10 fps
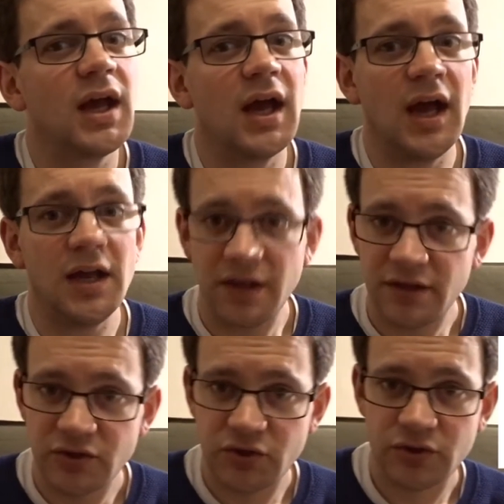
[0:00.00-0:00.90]
And
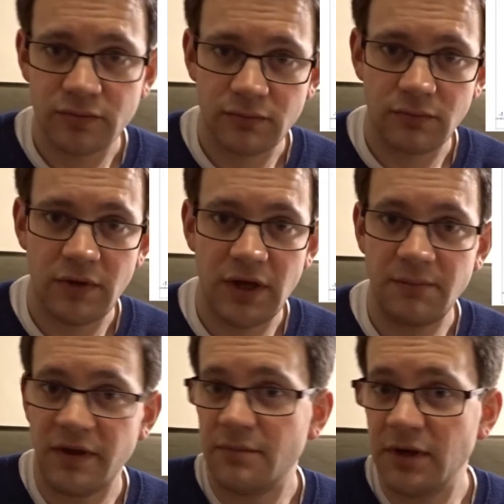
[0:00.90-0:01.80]
that is,
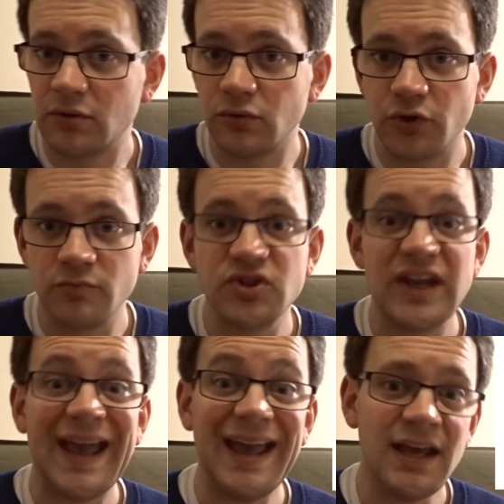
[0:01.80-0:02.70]
in mathematical
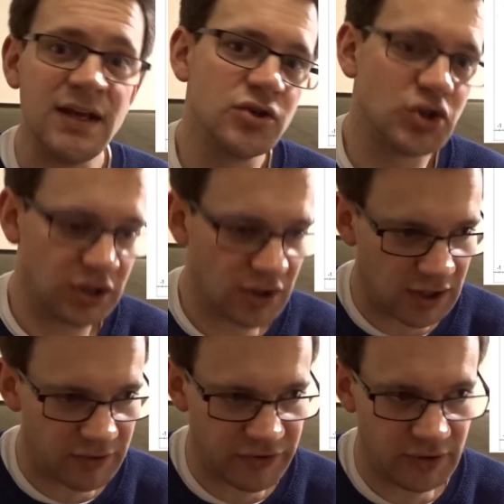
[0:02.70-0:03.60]
terms, a
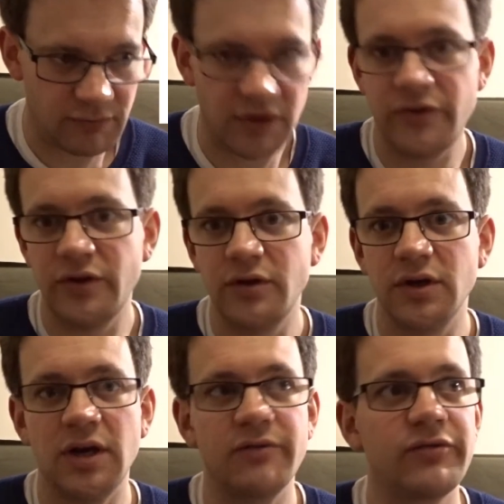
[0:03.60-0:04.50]
singularity, right? And you
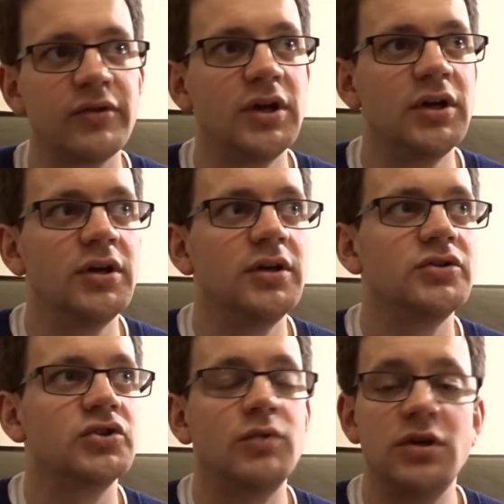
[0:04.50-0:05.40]
can have,
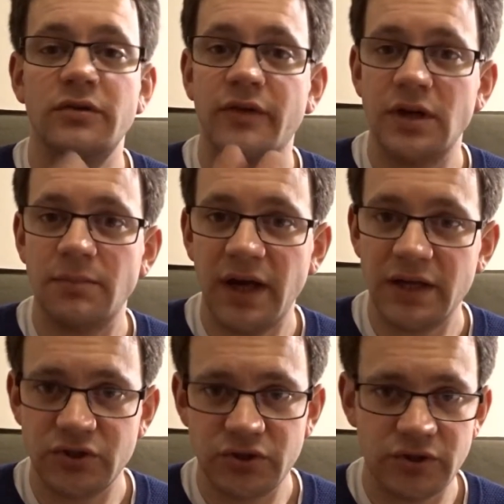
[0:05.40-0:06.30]
so 1 divided by
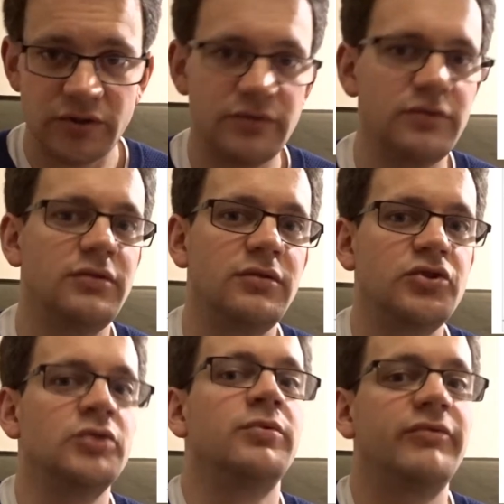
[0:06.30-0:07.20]
x is a
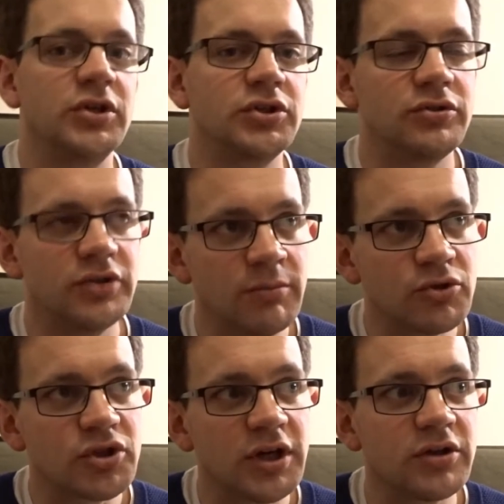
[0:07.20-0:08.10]
simple function to
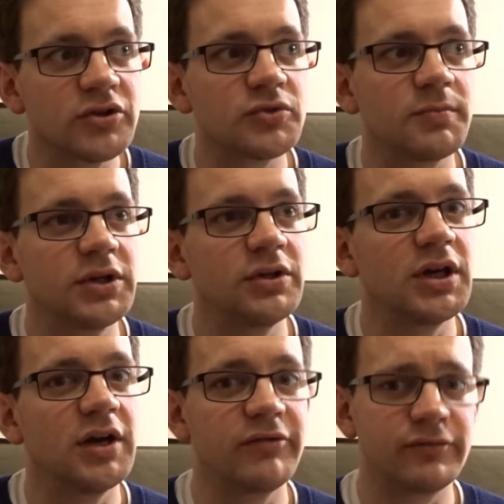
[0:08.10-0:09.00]
demonstrate this, but you
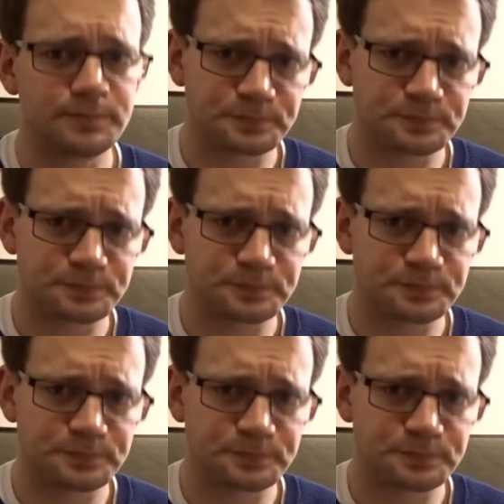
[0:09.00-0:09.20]
can have